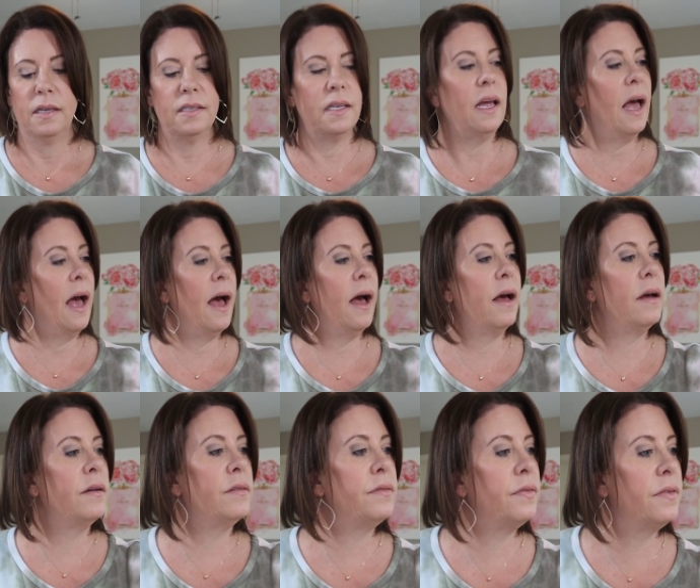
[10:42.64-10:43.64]
Does it
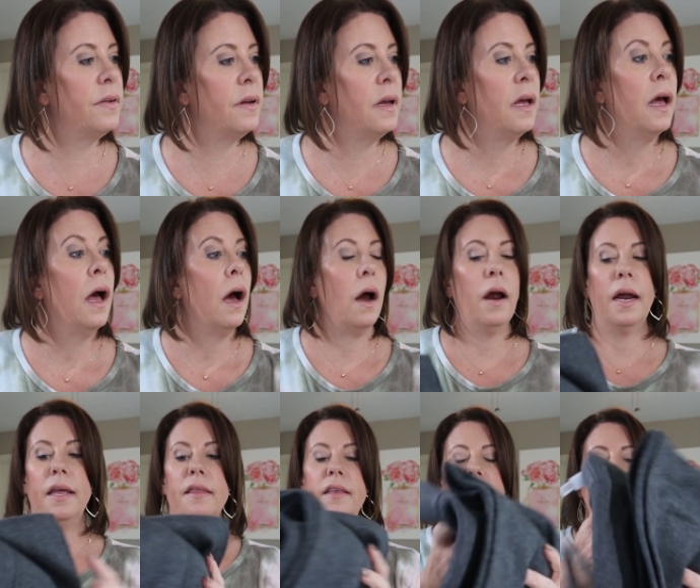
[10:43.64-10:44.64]
have, all
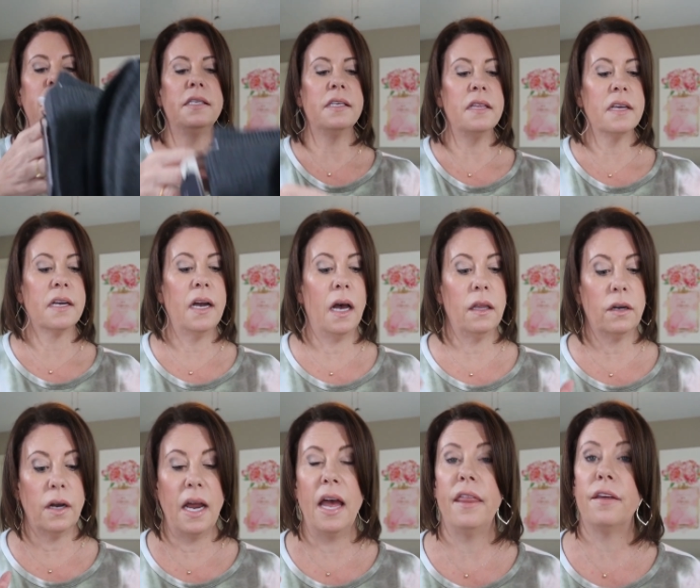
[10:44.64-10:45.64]
right, this is in the
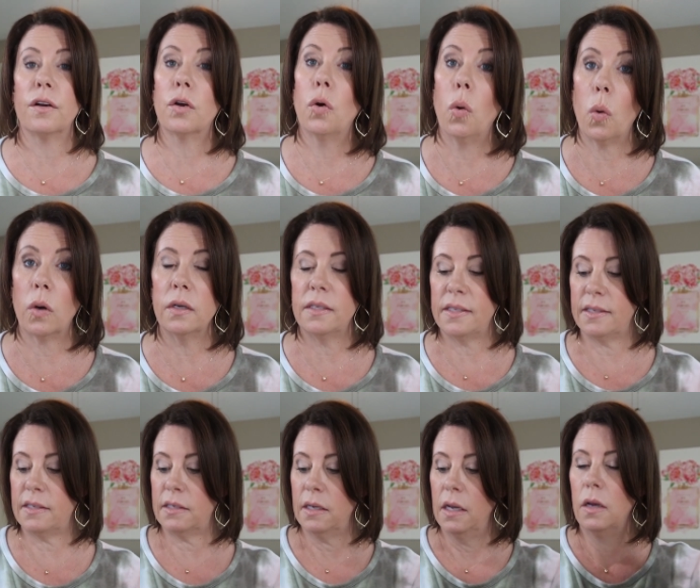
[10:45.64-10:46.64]
color Heather
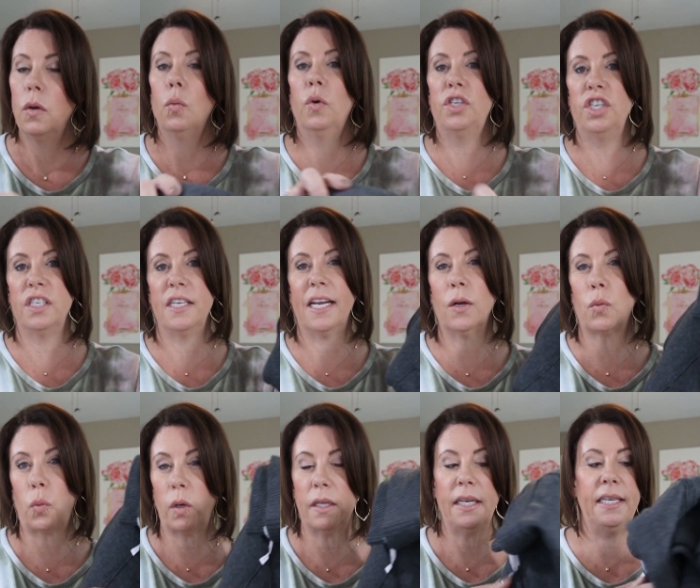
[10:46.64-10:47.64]
Quartz, which is like a
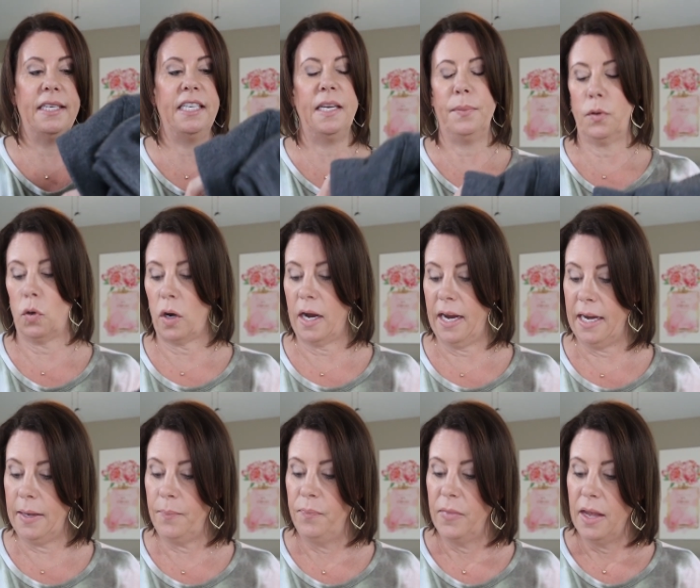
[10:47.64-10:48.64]
really deep
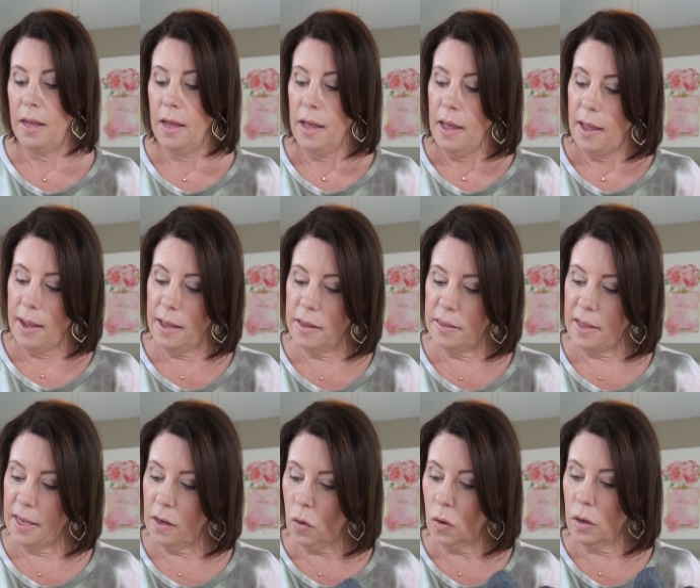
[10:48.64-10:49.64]
gray. And
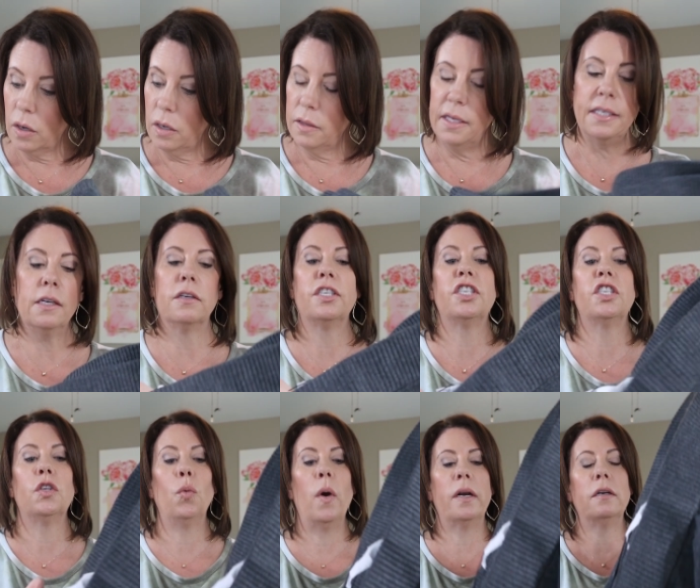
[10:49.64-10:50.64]
they are, these are
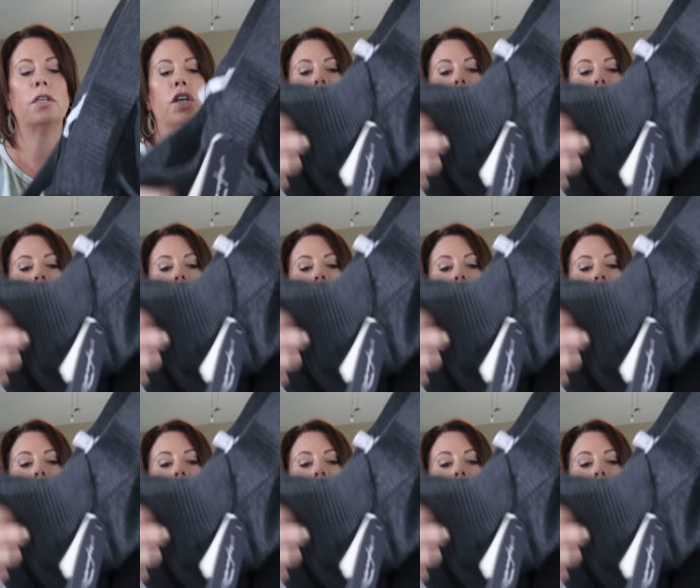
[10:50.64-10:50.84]
sweater